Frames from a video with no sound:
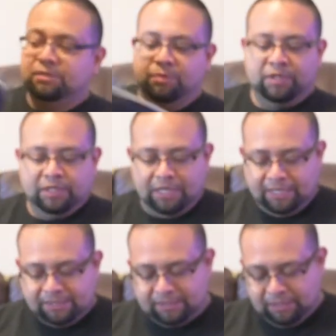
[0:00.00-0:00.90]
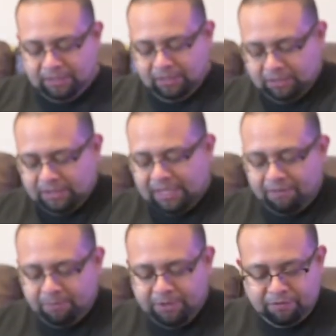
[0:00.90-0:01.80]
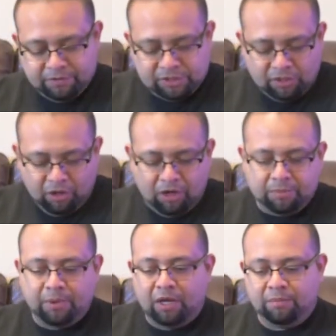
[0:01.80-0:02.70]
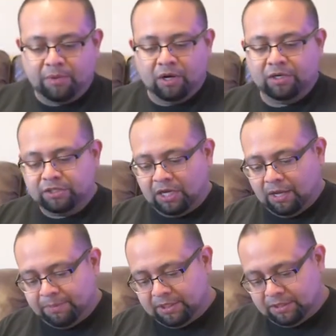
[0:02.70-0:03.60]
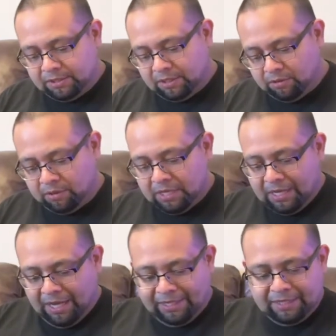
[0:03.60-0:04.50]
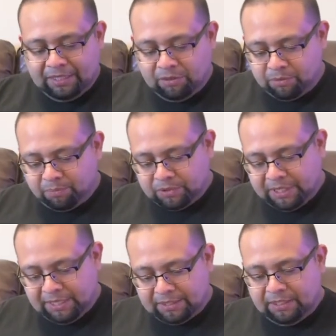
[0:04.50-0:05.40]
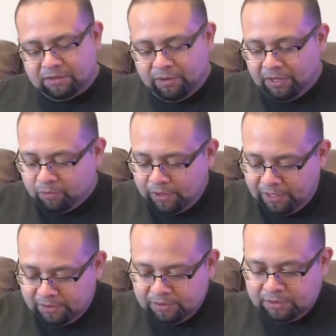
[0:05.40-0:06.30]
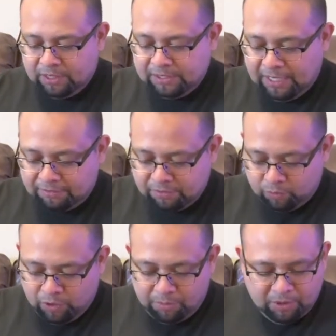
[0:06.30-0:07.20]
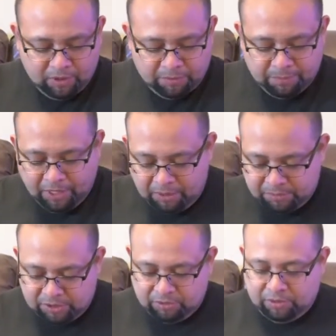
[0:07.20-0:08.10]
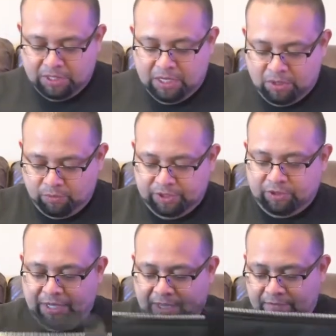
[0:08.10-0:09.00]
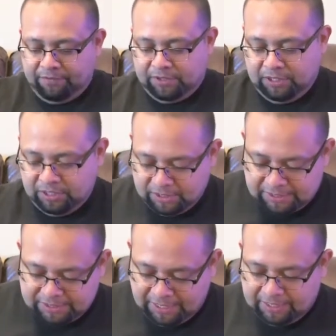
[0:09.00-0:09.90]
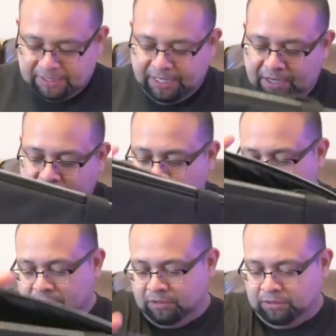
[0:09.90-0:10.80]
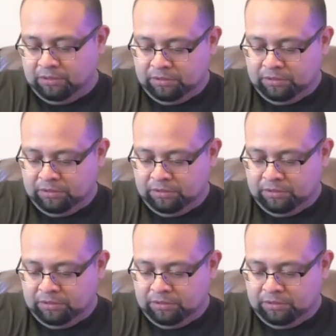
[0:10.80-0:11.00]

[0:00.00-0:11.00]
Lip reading: pretty nice. It does have a bit of a hard bottom, hard top here, so I think it would protect things rather well. It does have some rubber on the bottom, so when you have to set it down, it